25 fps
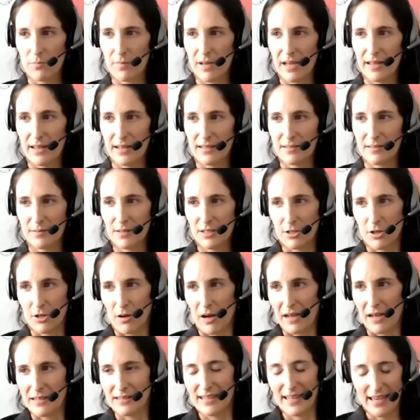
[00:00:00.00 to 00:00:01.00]

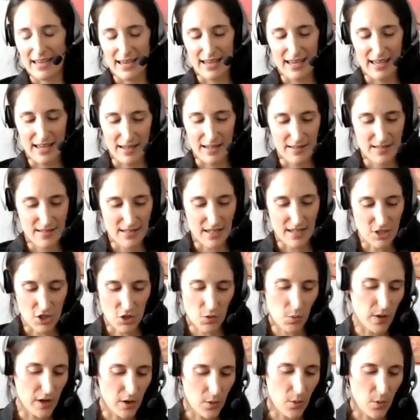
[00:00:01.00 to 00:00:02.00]
at the center
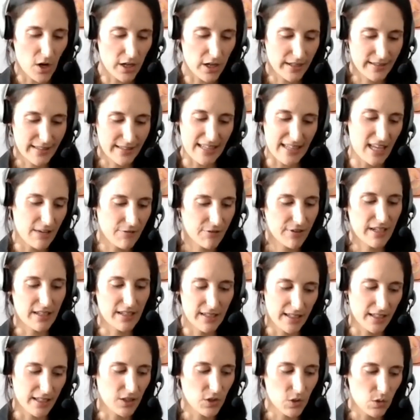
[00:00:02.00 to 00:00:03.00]
where I work, they
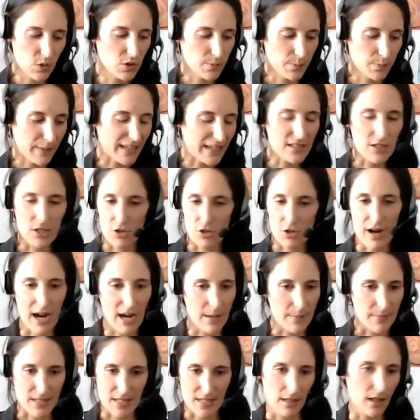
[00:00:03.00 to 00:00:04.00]
definitely use
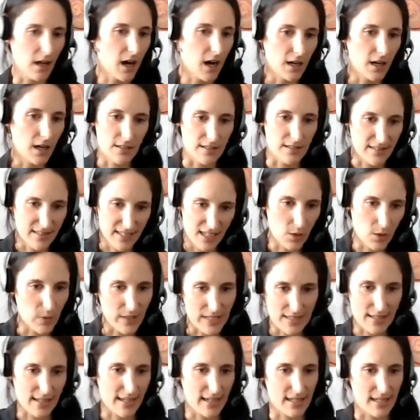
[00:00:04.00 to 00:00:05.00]
pictograms a lot and
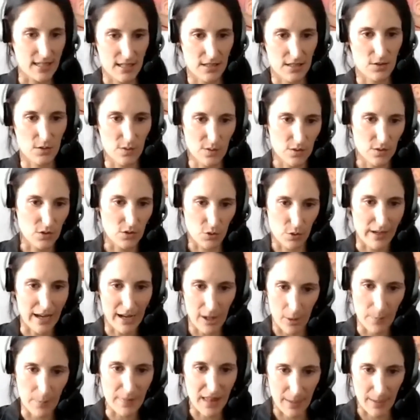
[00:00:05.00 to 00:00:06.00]
sequences to
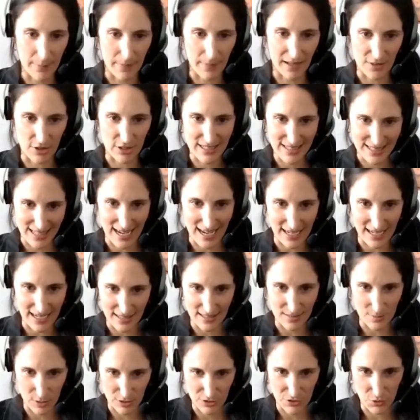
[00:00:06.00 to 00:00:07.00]
help them understand
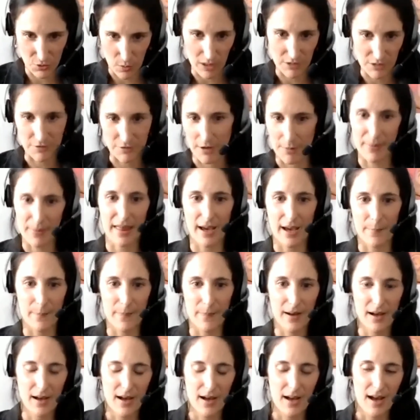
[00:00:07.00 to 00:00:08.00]
what you want from them.
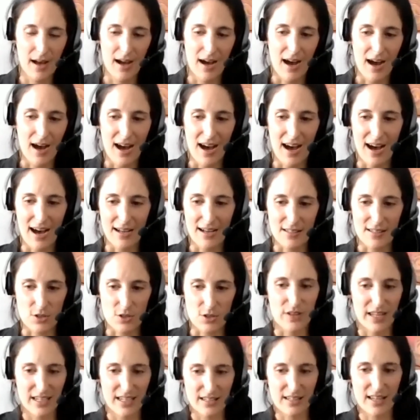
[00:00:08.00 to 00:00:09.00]
So
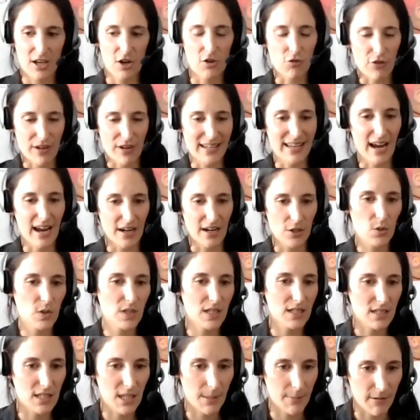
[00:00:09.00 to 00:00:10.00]
they already are
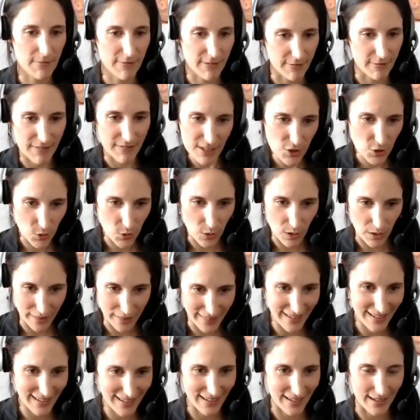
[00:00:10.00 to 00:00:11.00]
using some of the visual
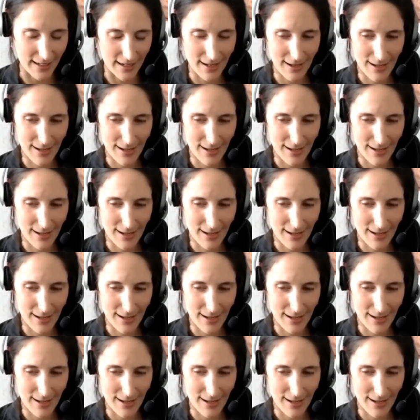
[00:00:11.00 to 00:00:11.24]
thinking.